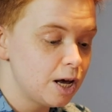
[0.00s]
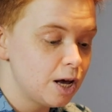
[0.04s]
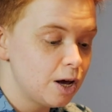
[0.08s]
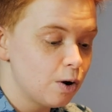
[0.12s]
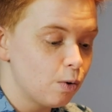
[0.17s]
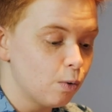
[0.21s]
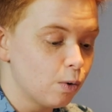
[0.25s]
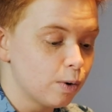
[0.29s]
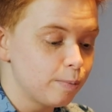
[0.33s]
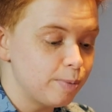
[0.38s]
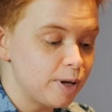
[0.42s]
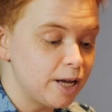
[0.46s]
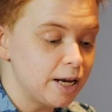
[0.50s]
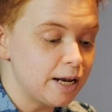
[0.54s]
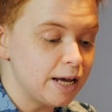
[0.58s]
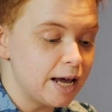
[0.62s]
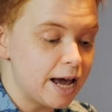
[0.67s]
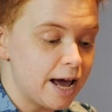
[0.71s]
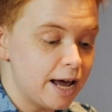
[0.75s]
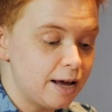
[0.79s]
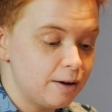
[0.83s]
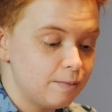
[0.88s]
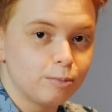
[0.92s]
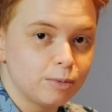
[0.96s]
or
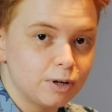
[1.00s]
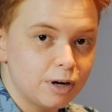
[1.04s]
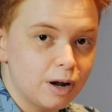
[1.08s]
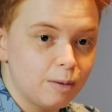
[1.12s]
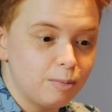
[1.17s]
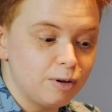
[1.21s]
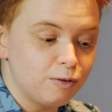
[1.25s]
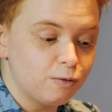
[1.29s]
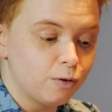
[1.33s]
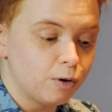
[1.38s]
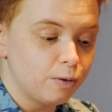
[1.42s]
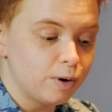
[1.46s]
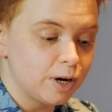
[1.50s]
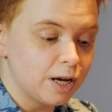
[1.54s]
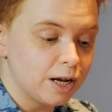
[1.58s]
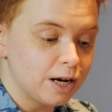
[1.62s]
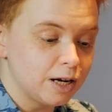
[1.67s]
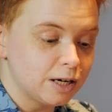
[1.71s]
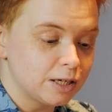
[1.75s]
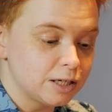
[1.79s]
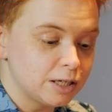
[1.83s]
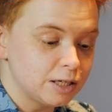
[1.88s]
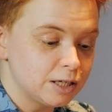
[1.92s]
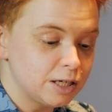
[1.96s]
PDA. Now, before we get
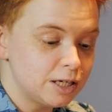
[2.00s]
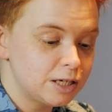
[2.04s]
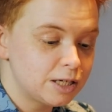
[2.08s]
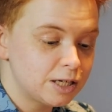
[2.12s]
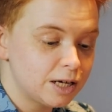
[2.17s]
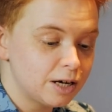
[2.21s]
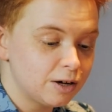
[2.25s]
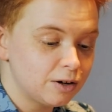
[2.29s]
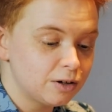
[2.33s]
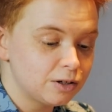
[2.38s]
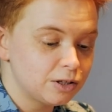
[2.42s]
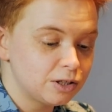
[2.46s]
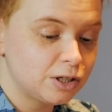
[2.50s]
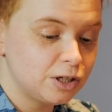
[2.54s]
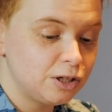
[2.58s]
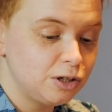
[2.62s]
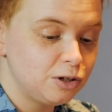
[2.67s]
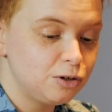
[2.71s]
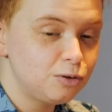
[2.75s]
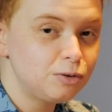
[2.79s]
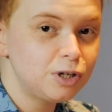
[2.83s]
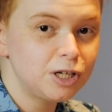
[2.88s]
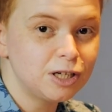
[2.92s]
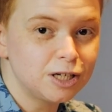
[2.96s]
into details,
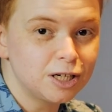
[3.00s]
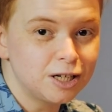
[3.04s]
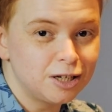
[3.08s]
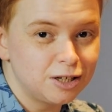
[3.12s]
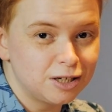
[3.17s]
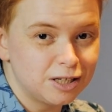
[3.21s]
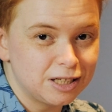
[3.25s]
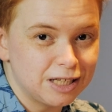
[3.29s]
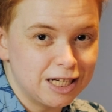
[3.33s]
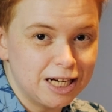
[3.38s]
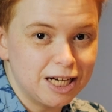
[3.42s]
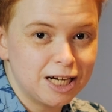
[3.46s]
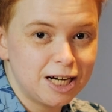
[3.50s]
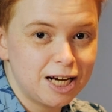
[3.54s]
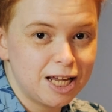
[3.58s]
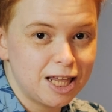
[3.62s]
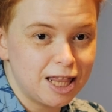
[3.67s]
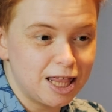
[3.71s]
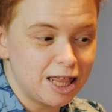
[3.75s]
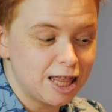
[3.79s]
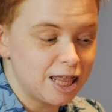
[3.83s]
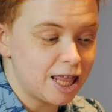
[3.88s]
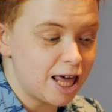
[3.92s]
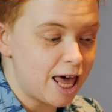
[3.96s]
you need to understand
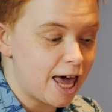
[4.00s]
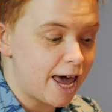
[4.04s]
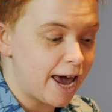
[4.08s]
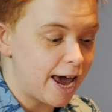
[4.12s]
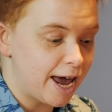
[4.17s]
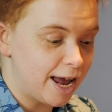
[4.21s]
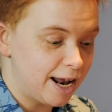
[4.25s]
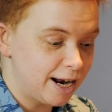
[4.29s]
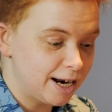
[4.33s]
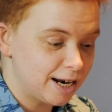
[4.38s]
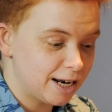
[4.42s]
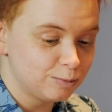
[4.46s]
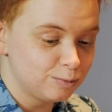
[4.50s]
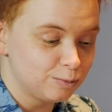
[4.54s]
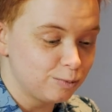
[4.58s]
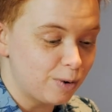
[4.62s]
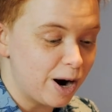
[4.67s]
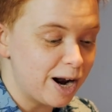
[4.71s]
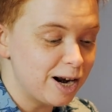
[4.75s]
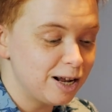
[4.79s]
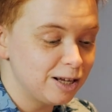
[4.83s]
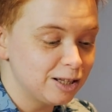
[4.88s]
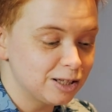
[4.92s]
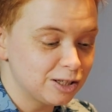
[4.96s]
that
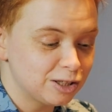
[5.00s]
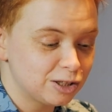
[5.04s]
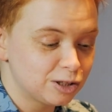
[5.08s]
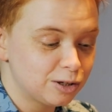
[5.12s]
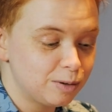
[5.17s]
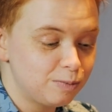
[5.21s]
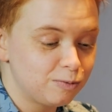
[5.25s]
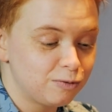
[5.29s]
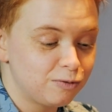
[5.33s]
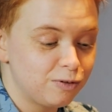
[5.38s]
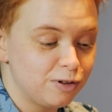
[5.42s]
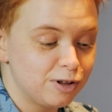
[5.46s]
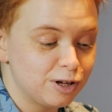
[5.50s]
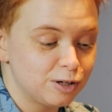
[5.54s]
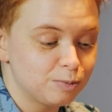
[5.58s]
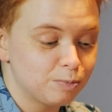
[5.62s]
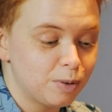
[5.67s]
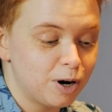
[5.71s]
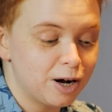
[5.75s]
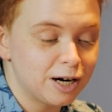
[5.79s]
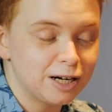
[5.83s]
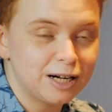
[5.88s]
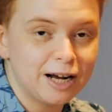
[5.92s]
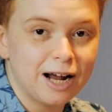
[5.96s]
writing the script for this
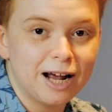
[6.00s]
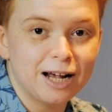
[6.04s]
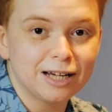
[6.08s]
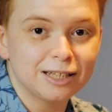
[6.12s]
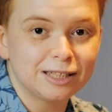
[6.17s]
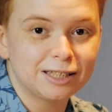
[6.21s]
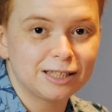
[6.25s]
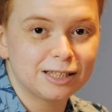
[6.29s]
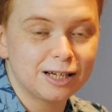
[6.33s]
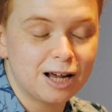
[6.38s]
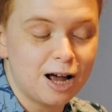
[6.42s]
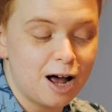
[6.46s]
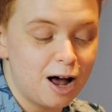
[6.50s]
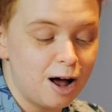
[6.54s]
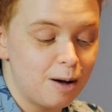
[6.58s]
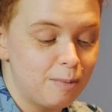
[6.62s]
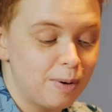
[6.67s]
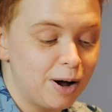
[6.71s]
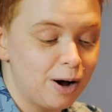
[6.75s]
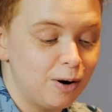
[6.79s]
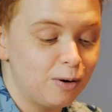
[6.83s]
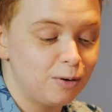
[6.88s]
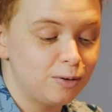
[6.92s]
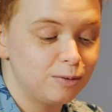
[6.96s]
podcast
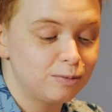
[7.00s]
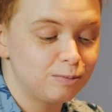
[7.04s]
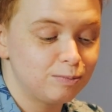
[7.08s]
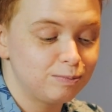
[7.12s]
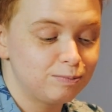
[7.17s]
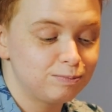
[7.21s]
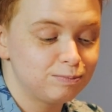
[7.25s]
about